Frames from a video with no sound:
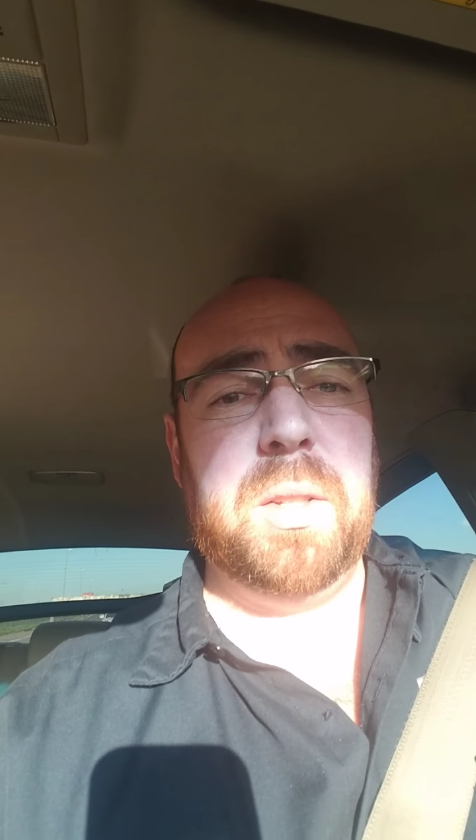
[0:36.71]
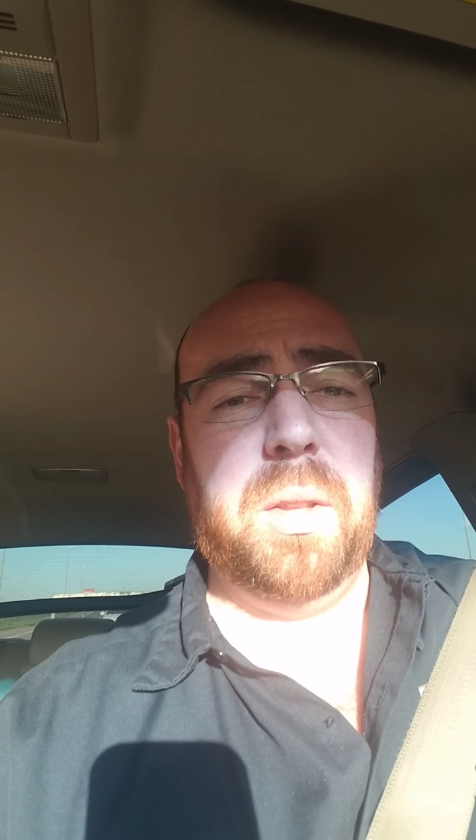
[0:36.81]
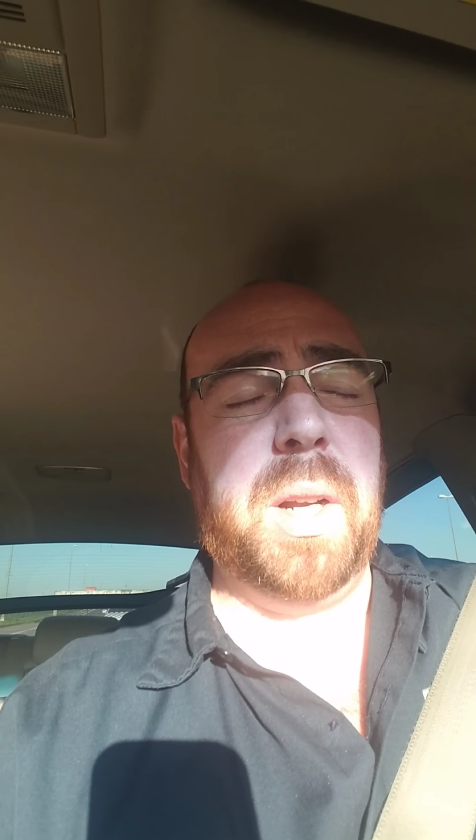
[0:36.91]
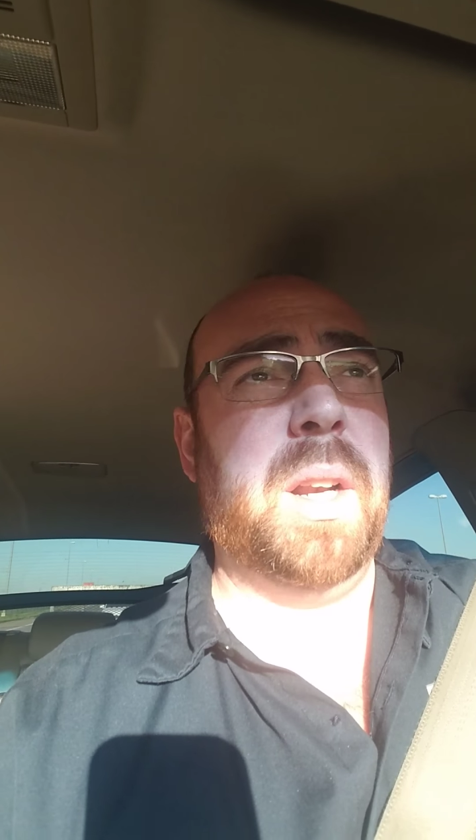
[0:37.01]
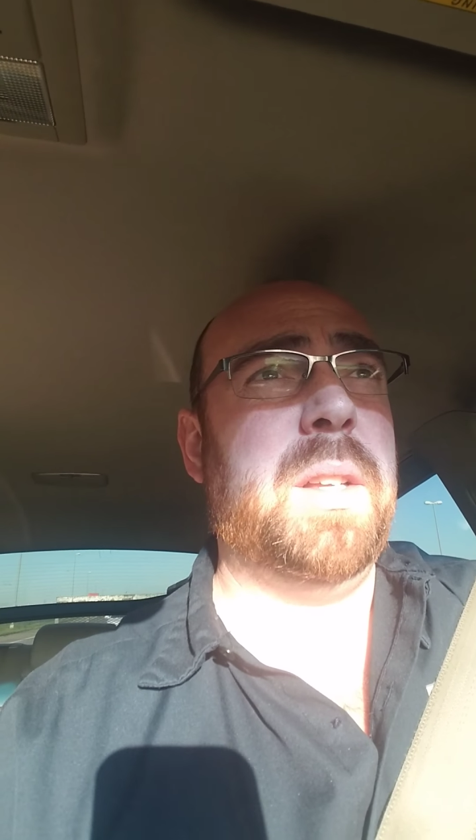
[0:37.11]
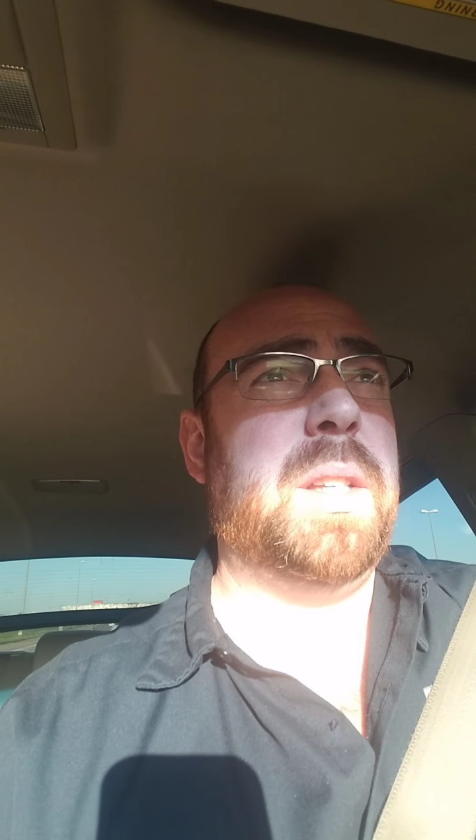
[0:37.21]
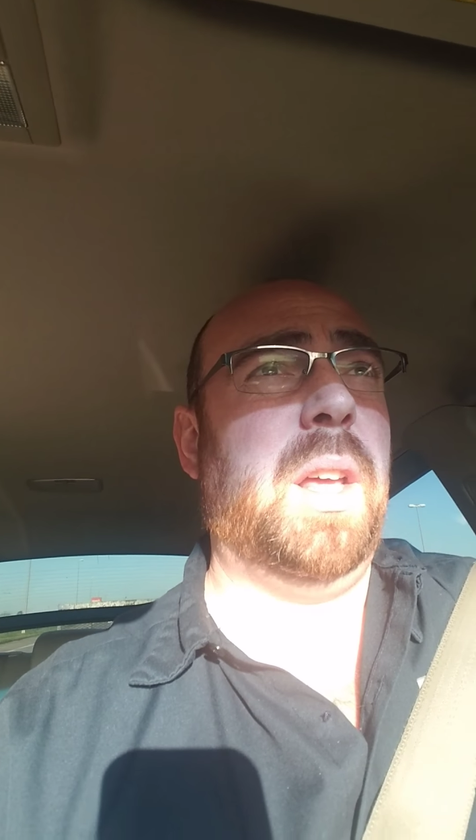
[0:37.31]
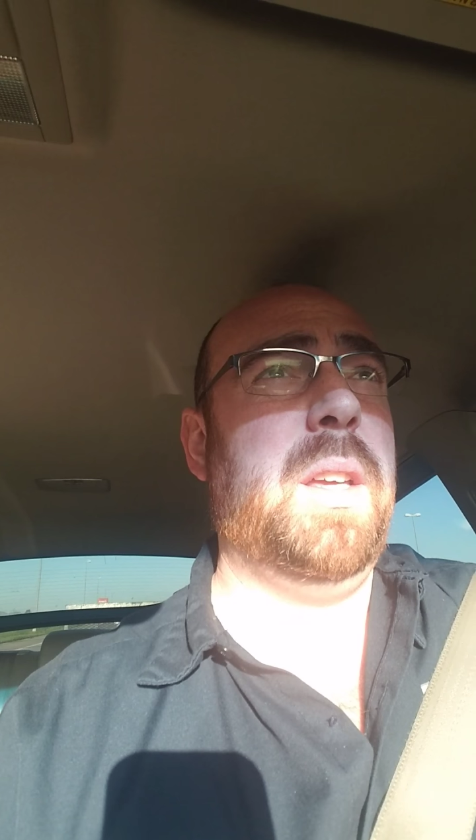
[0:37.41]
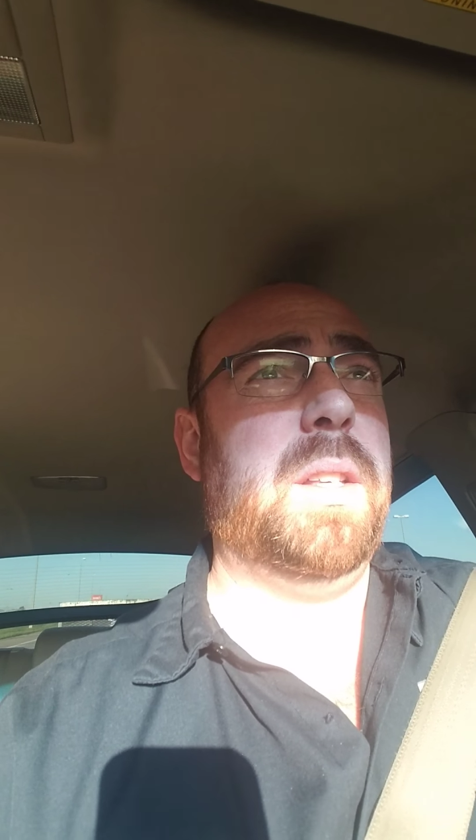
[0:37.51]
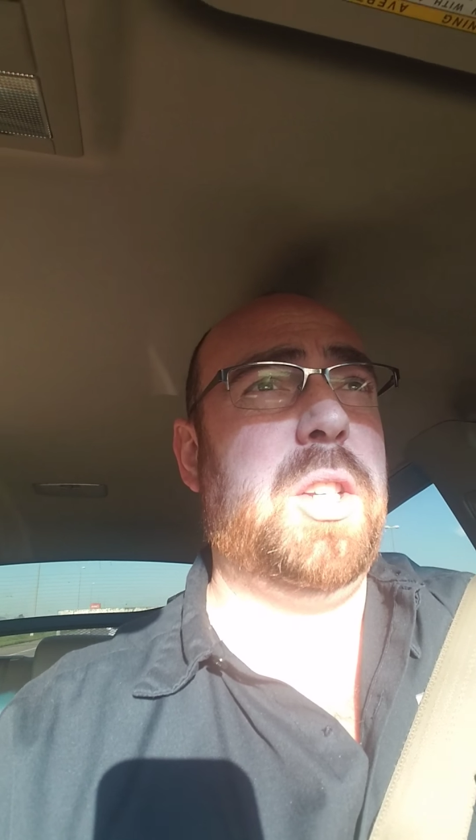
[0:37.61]
So they're going to
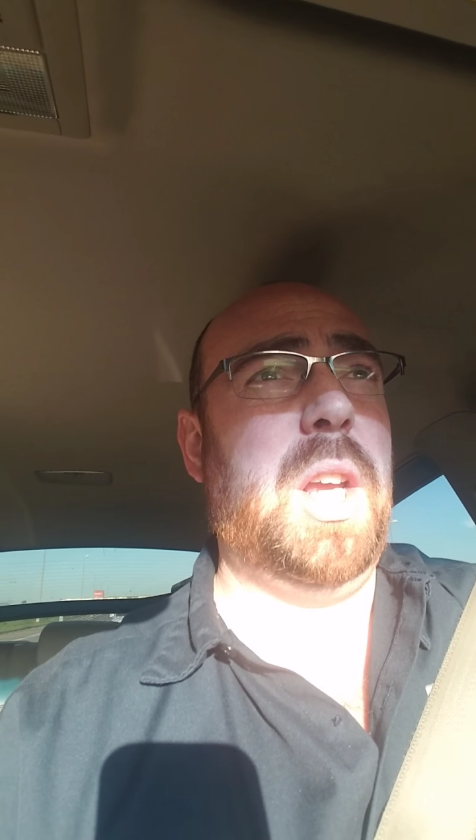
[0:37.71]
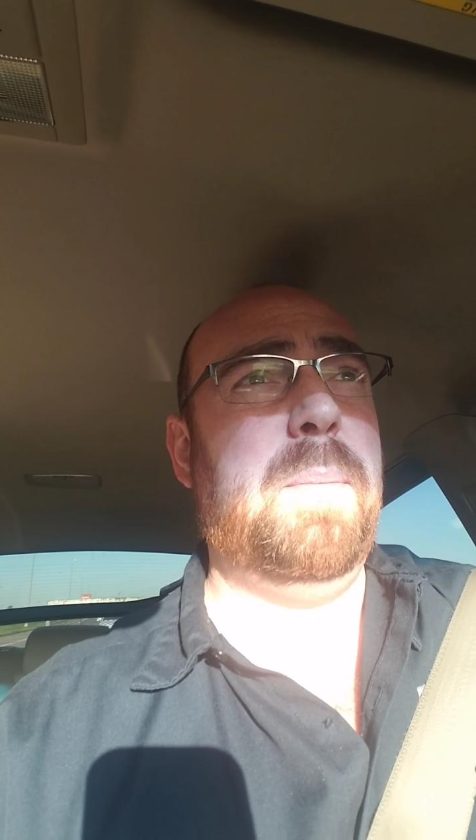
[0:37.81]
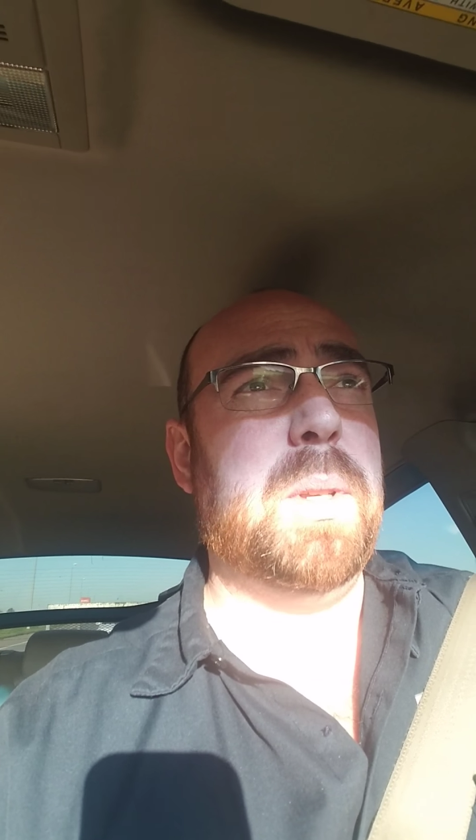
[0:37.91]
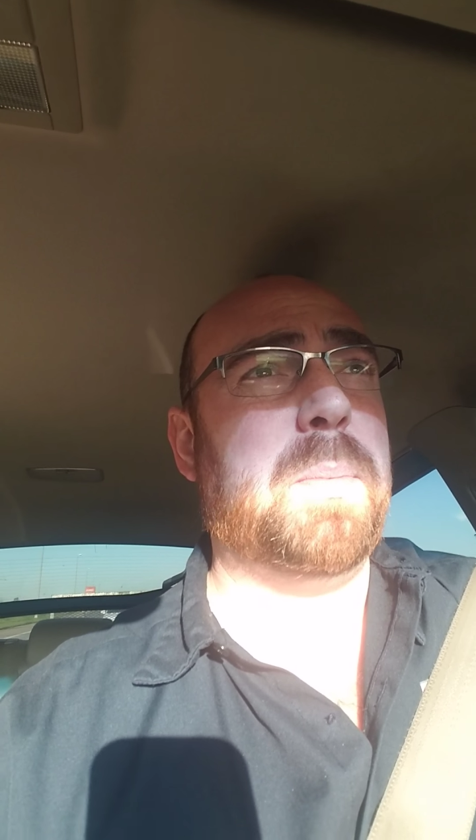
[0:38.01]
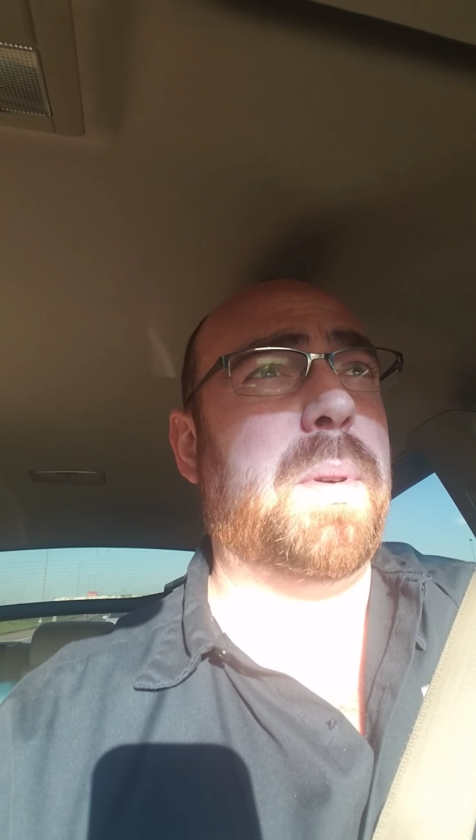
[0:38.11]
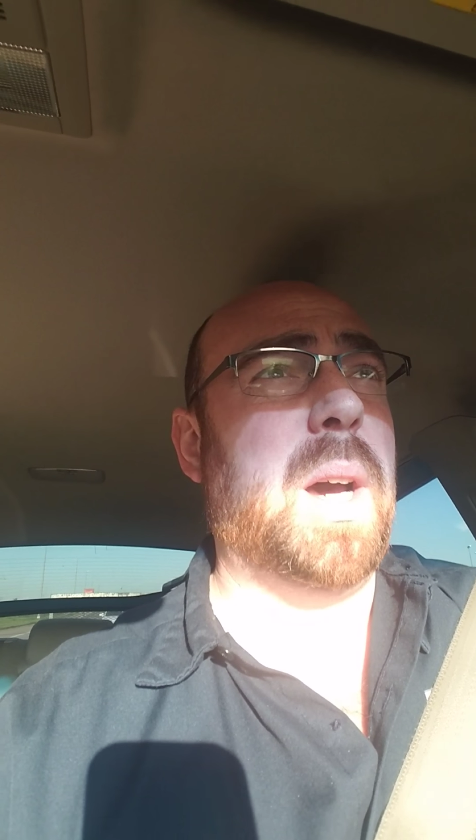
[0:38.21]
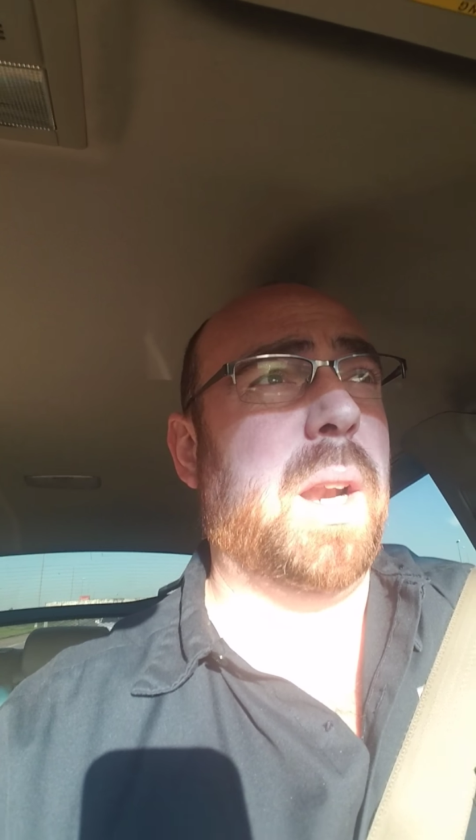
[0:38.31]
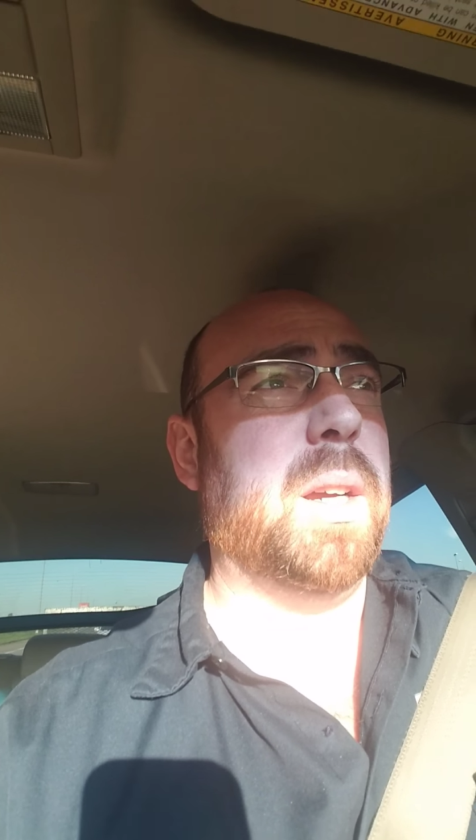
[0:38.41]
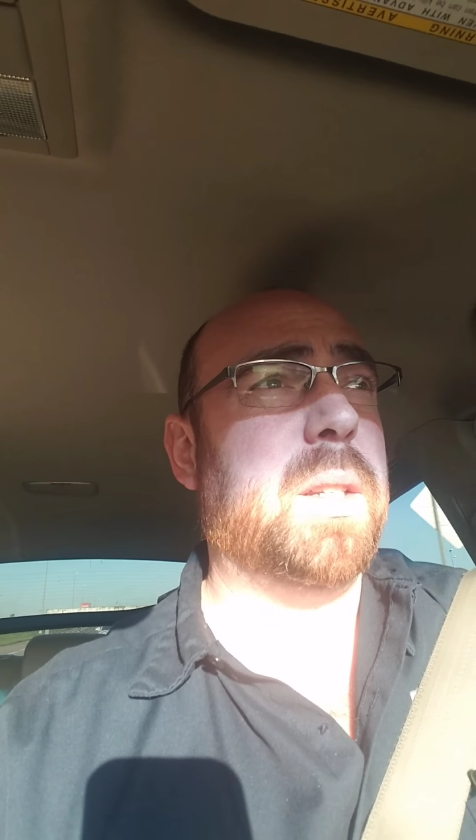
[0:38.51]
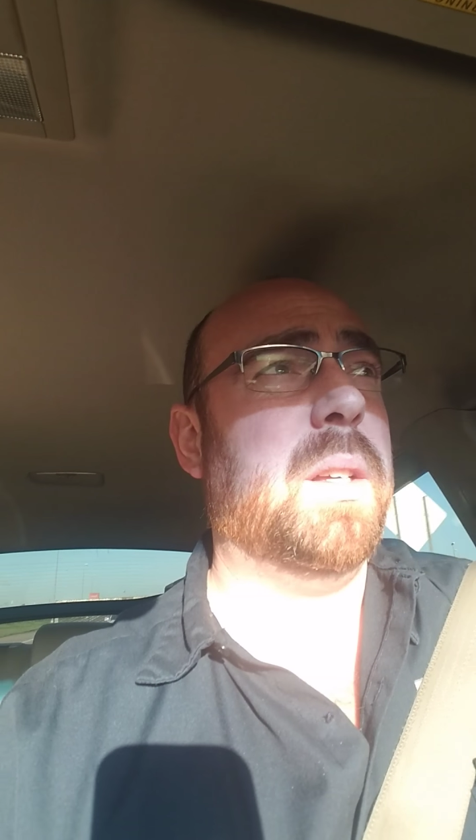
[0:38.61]
sell you the cheapest
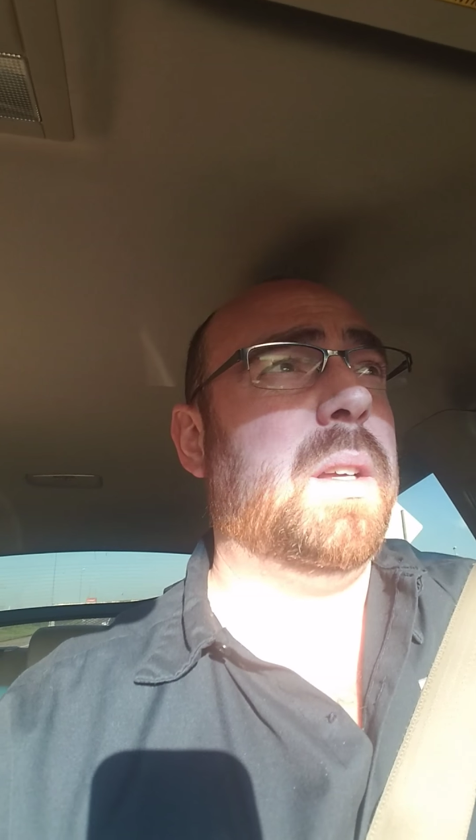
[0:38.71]
product,